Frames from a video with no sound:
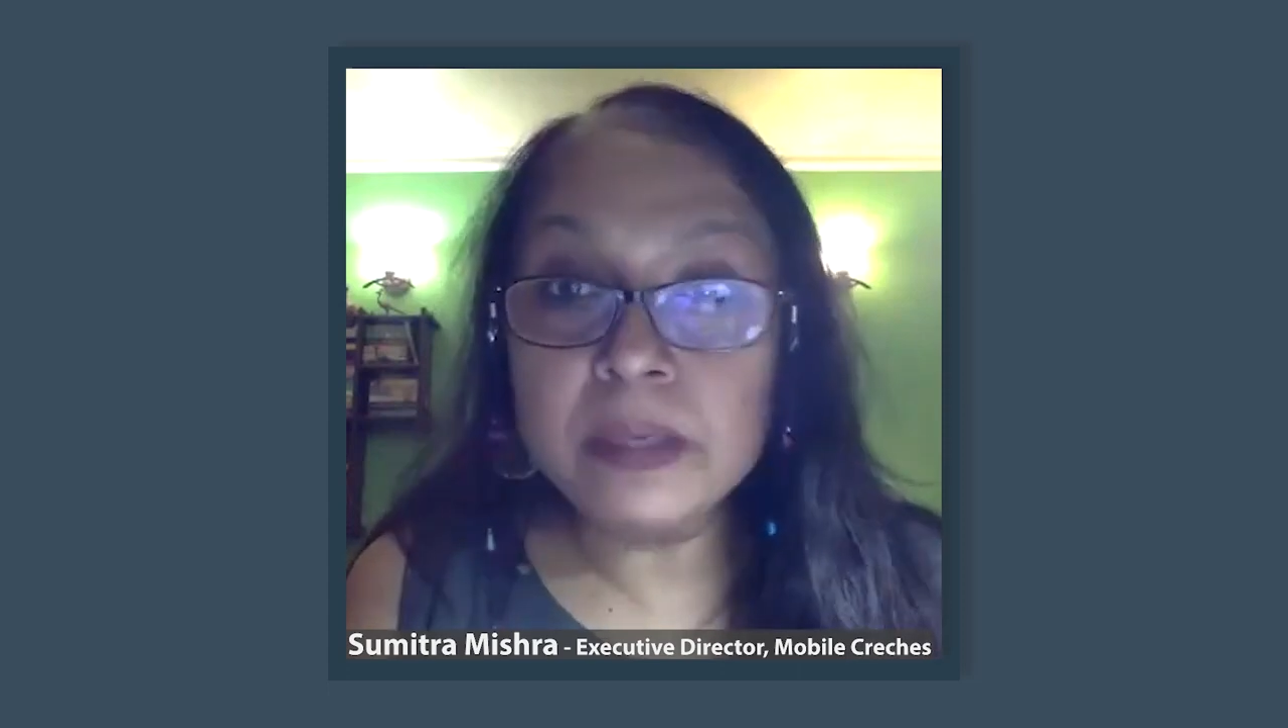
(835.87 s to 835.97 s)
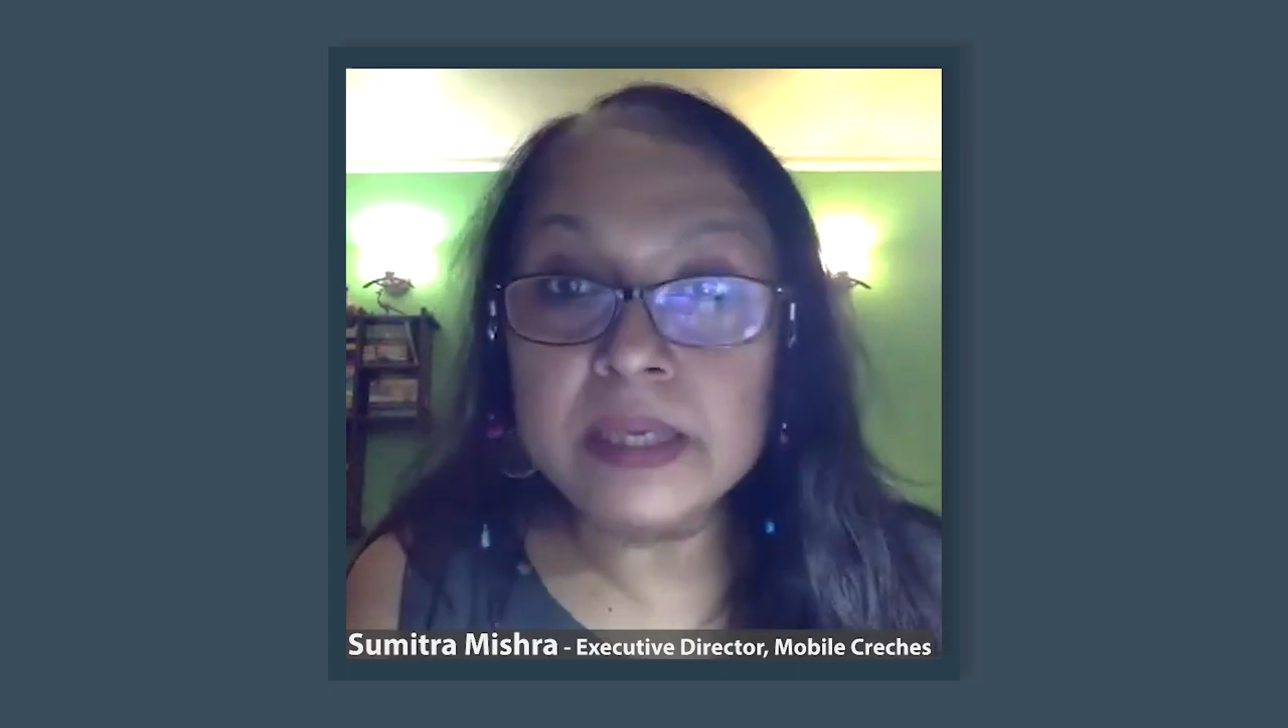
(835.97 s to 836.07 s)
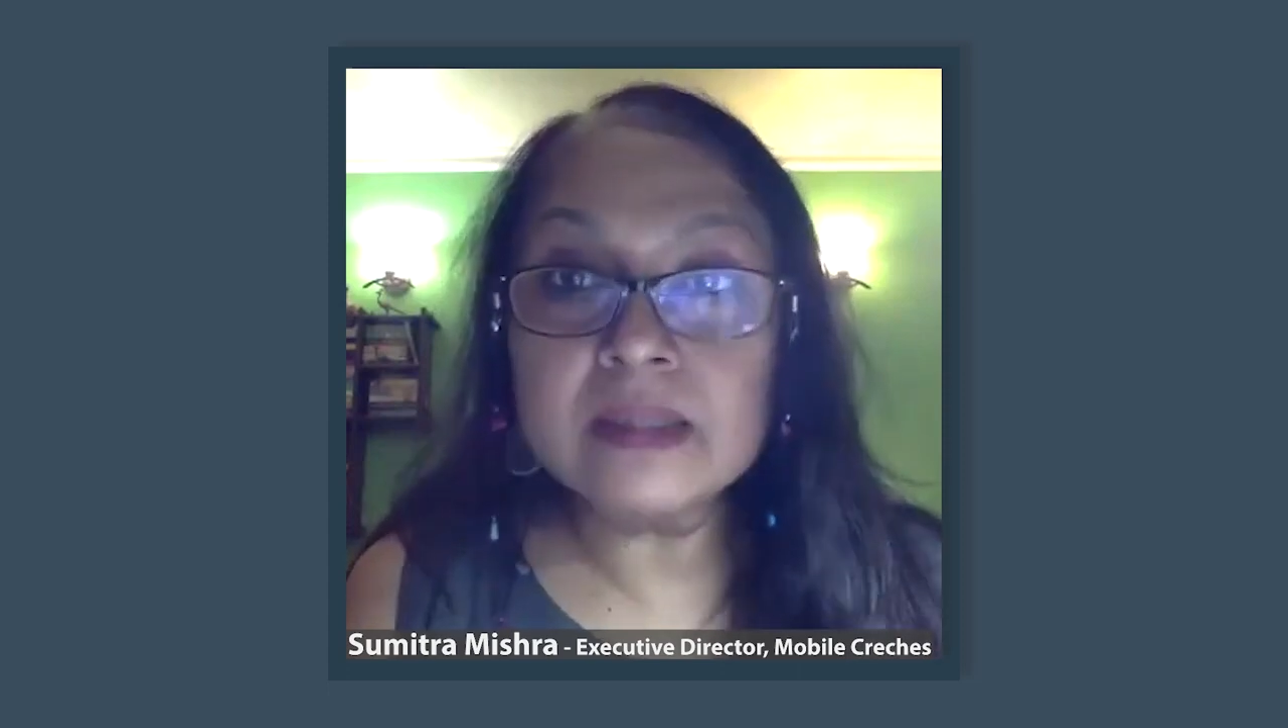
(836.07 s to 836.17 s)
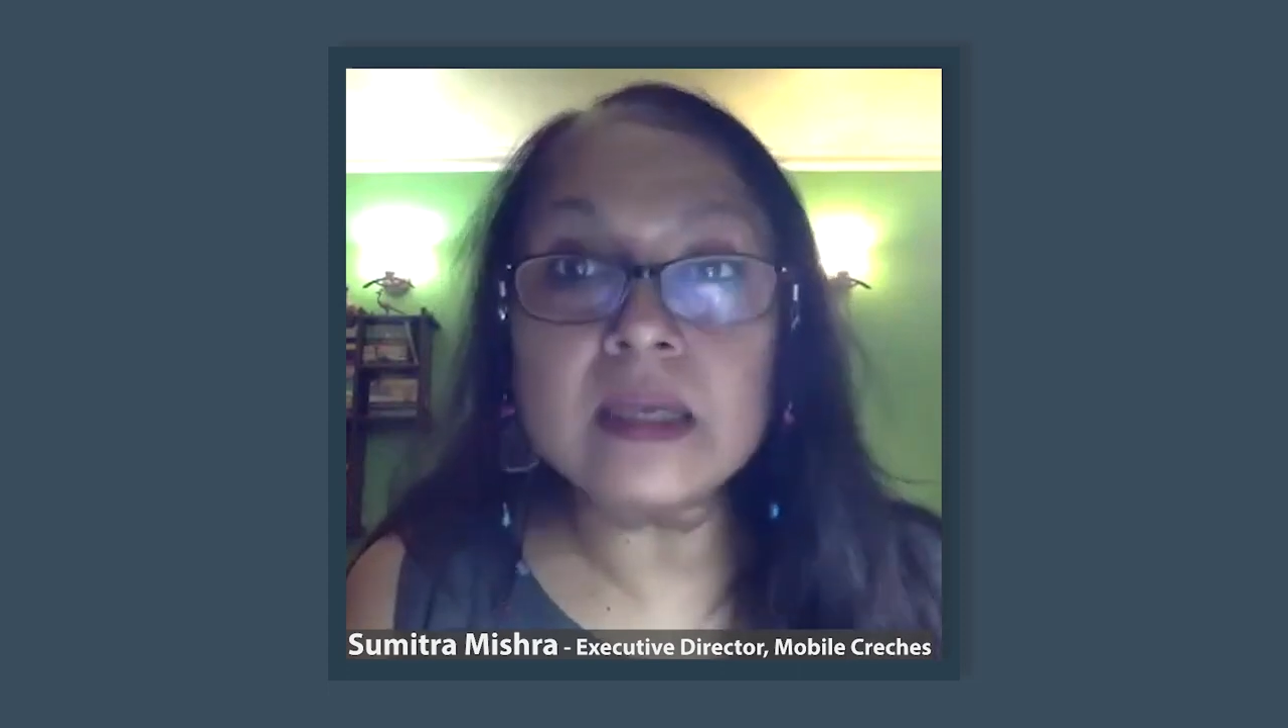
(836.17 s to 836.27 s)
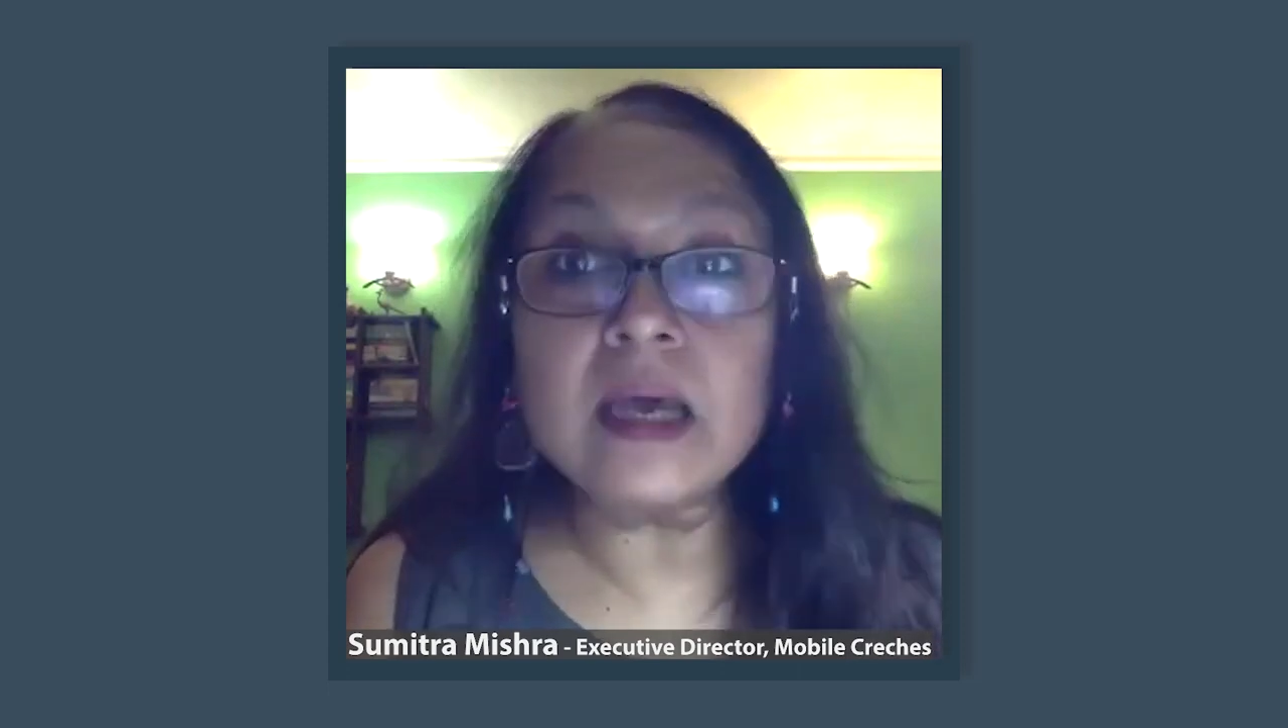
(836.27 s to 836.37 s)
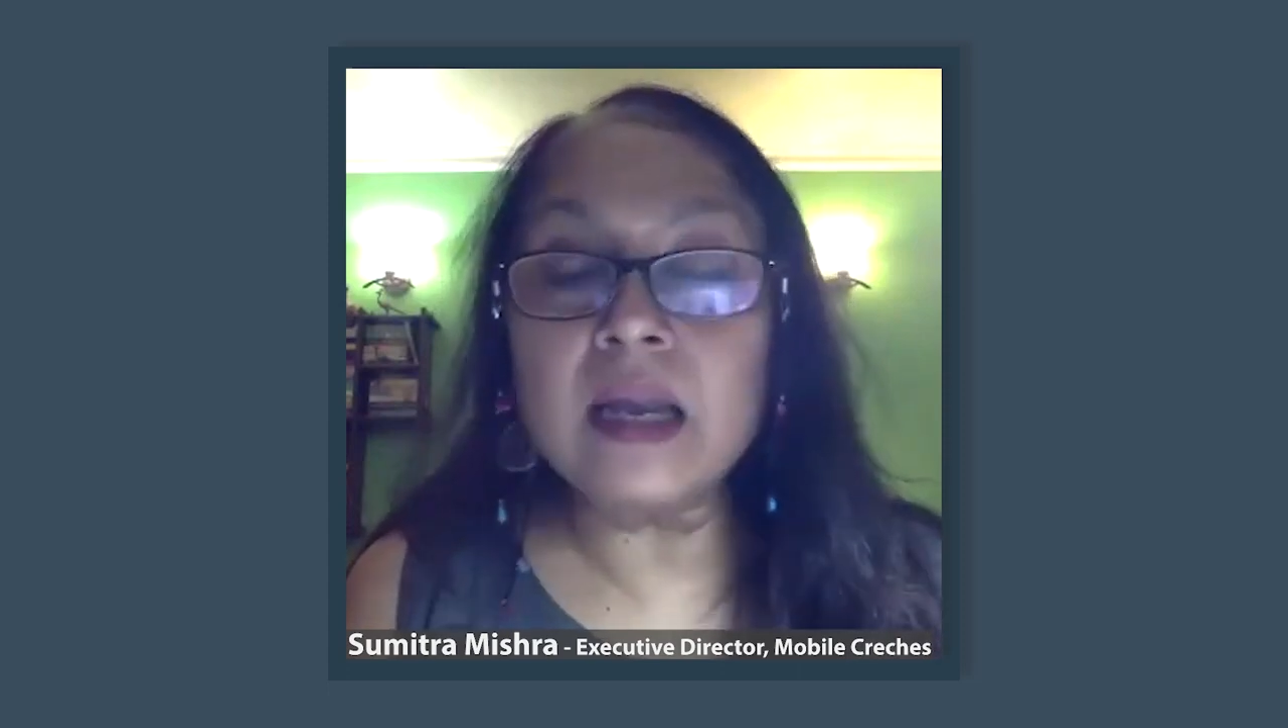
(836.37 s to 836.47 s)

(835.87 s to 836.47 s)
means